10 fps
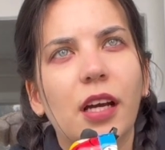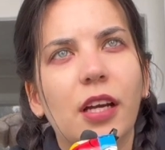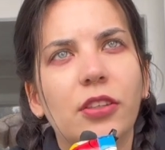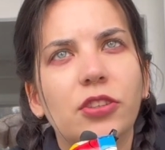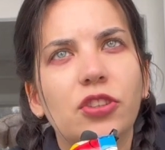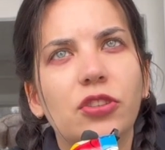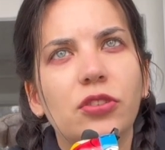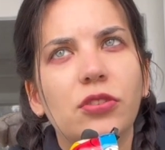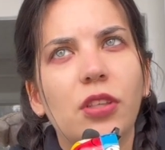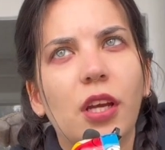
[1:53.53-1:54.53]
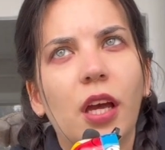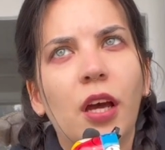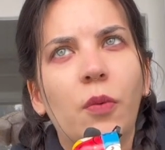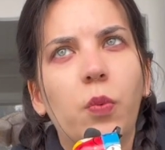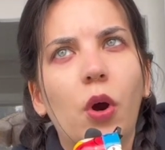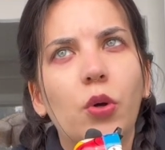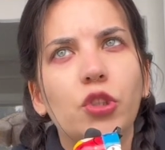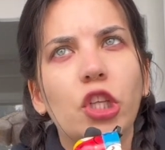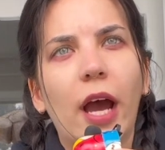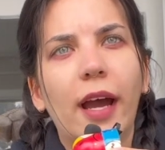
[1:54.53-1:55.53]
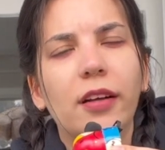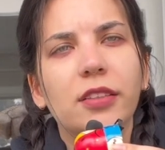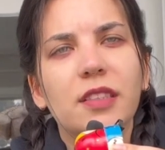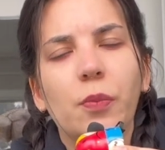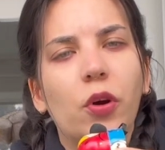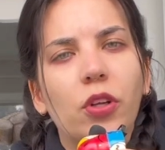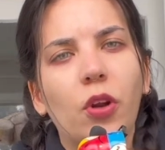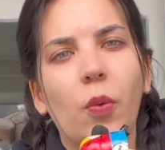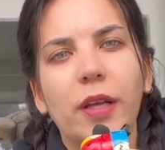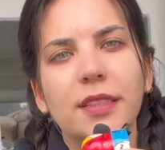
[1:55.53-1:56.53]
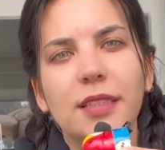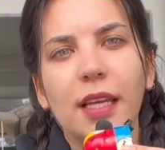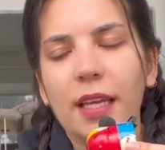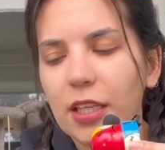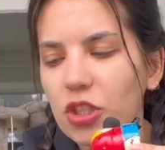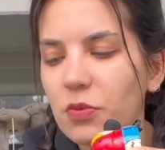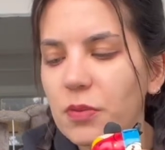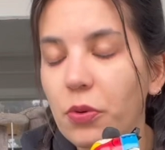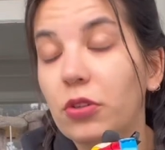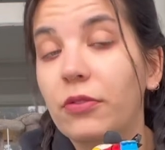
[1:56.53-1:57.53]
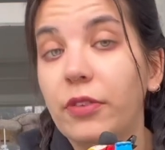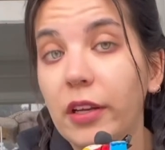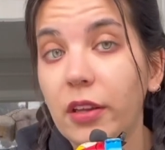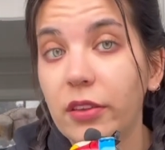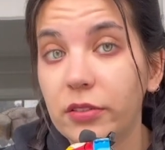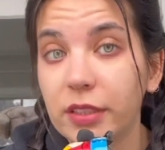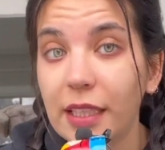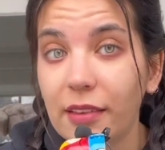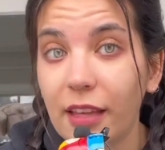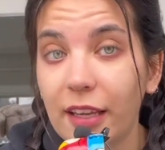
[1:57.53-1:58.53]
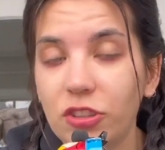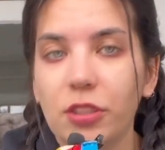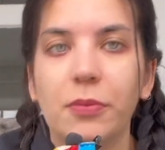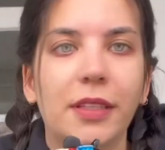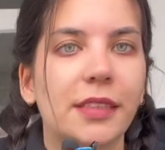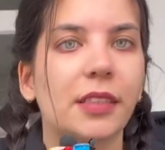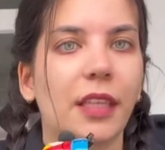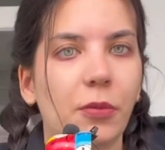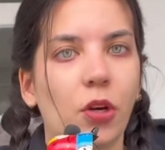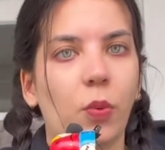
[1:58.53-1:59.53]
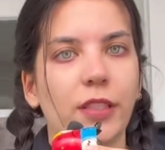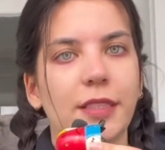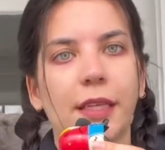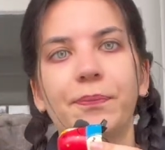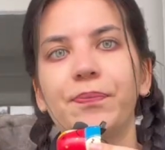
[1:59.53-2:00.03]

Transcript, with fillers: a woe child is born on a Wednesday, and she was born on Friday the 13th actually, but they still named her Wednesday.